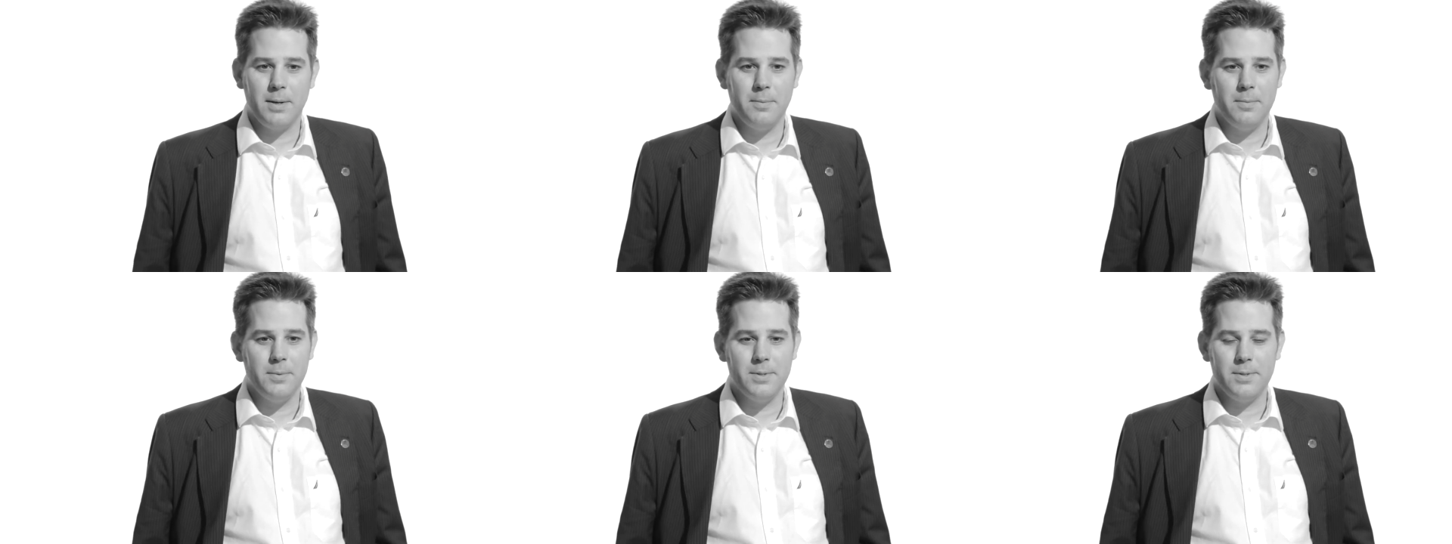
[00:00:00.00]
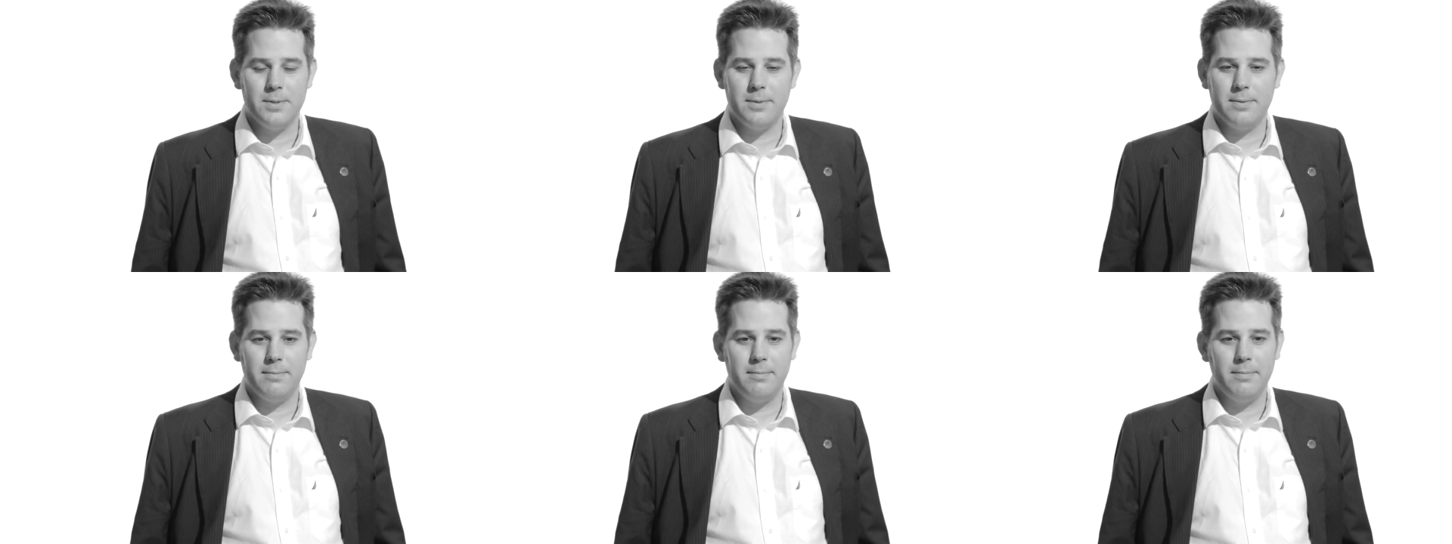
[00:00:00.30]
I
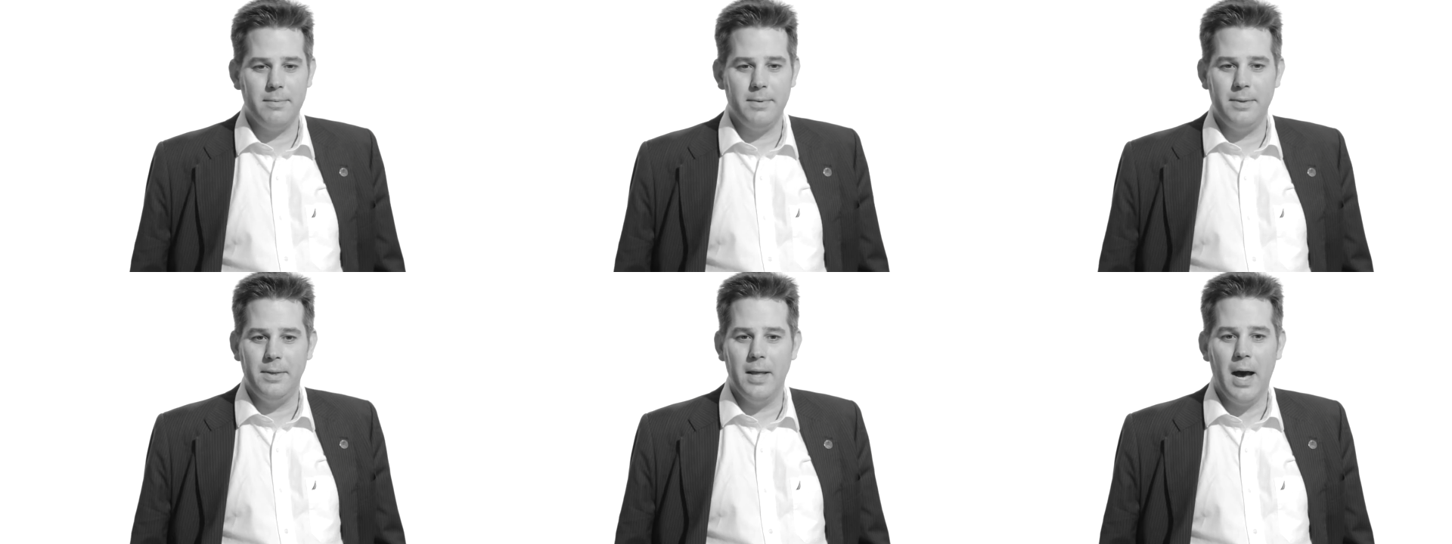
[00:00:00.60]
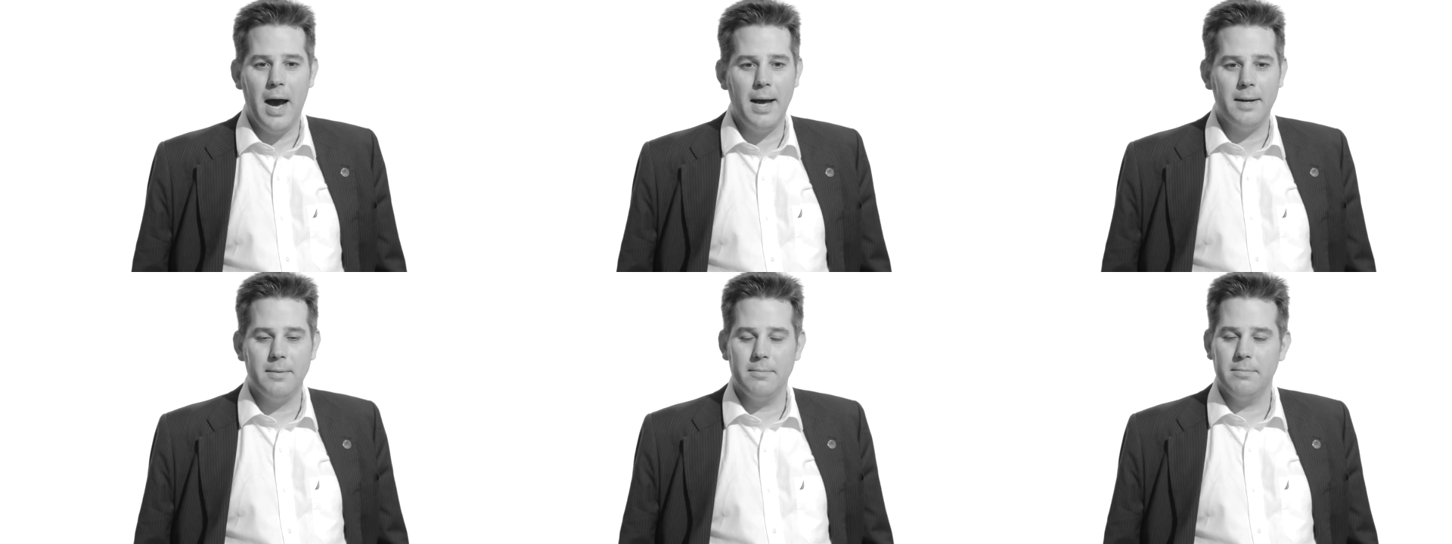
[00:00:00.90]
was
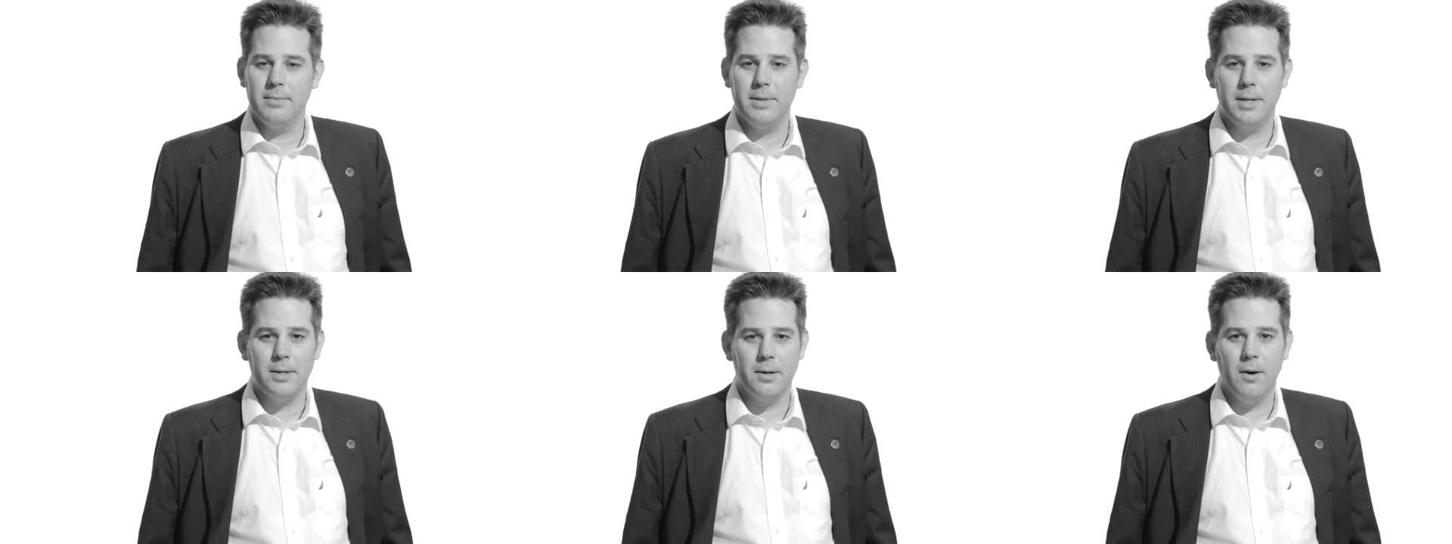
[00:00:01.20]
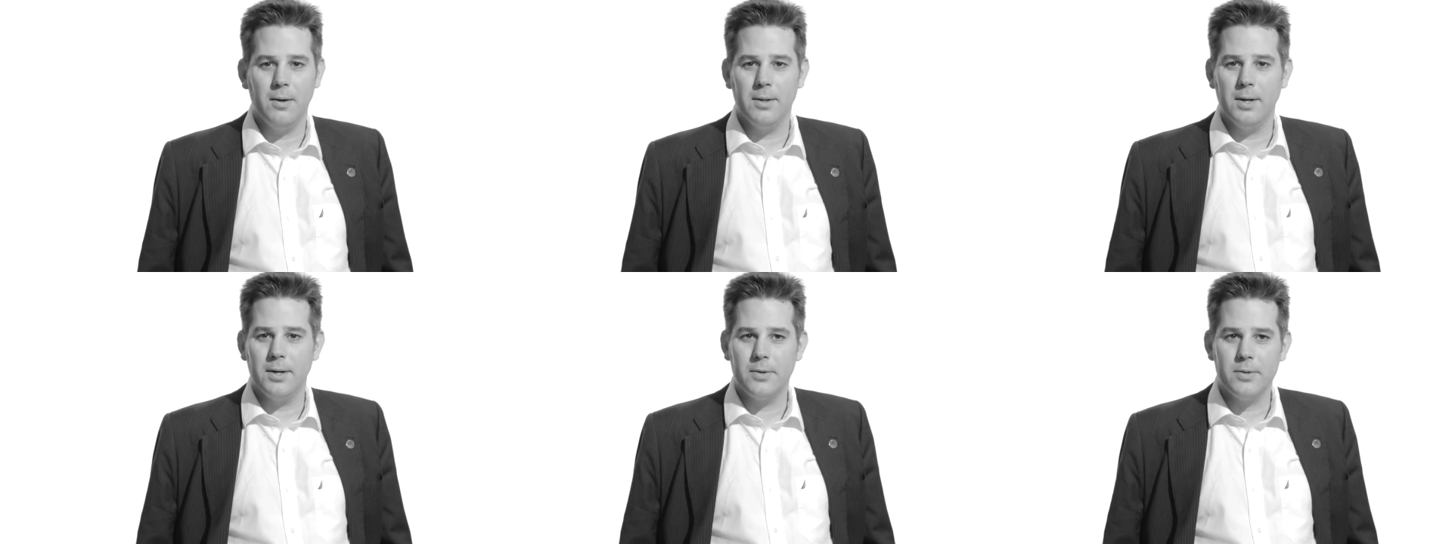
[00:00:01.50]
not at
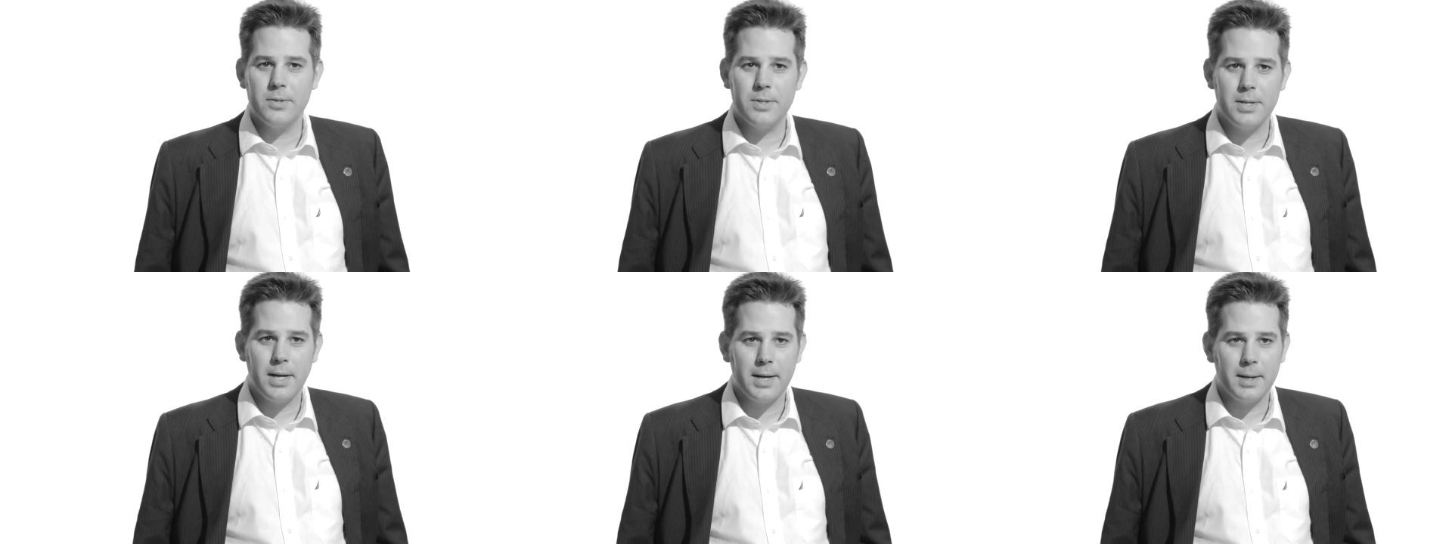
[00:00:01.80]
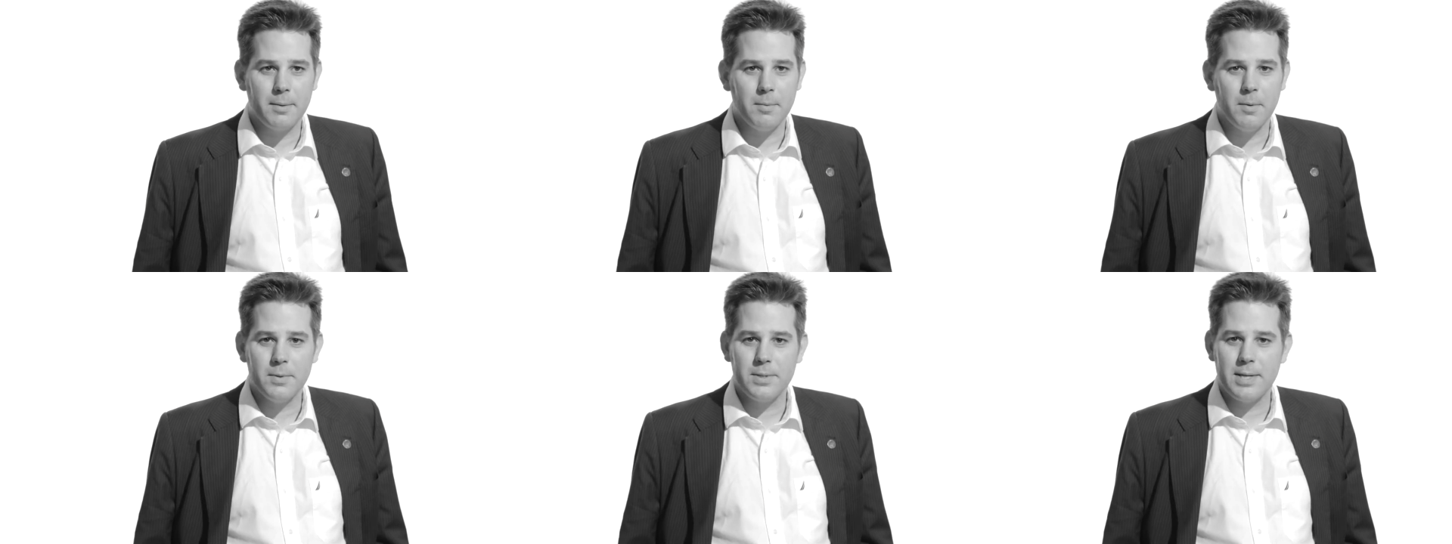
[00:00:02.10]
all
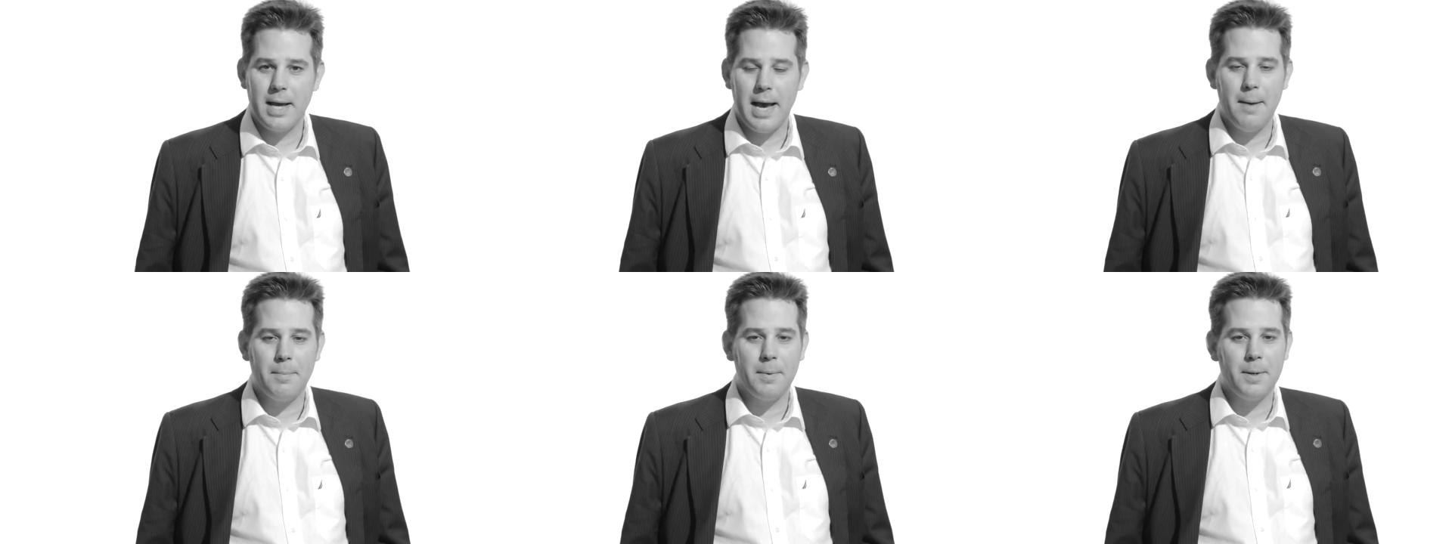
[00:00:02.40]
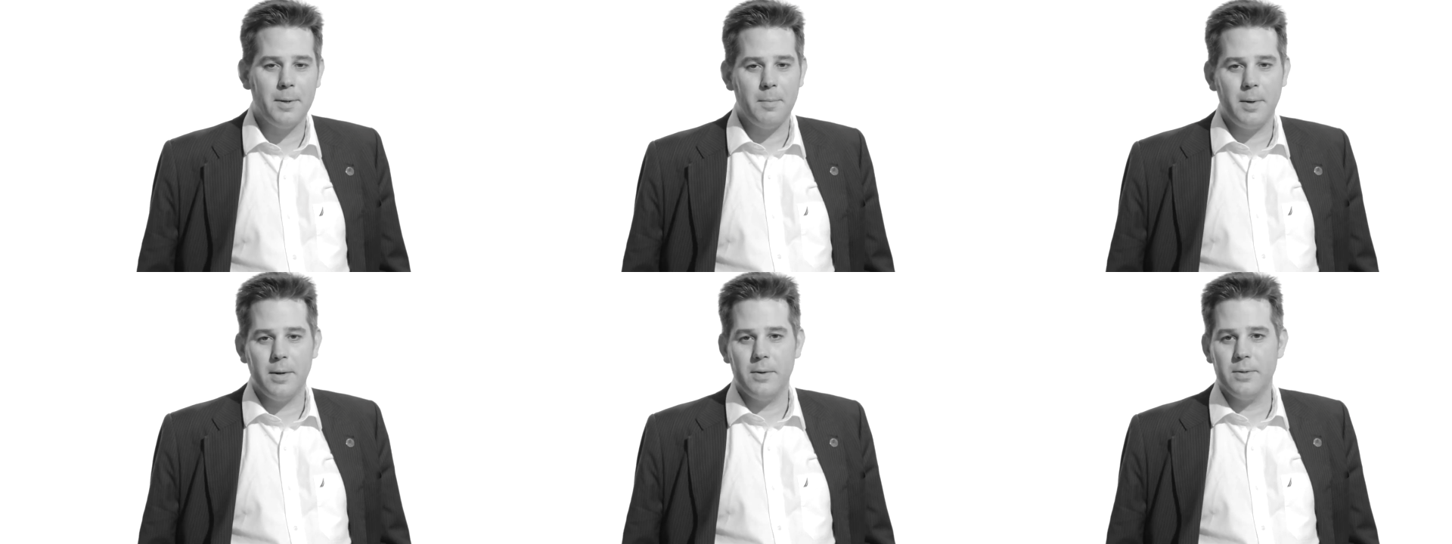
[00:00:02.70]
understanding what was
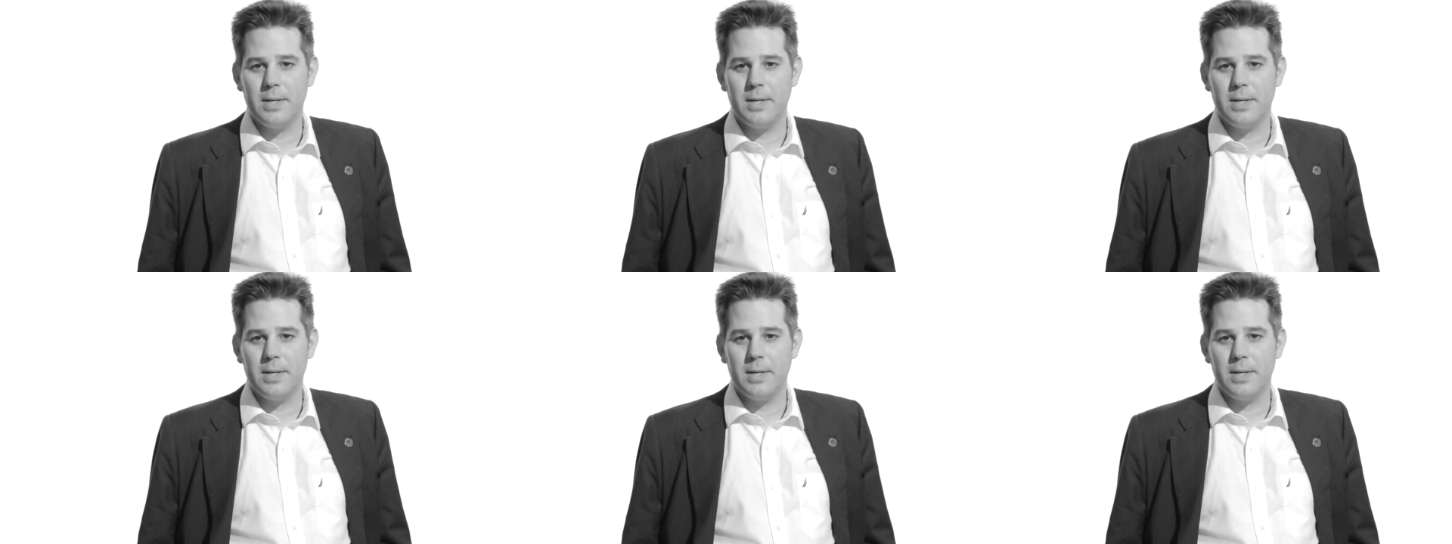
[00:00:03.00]
happening to me.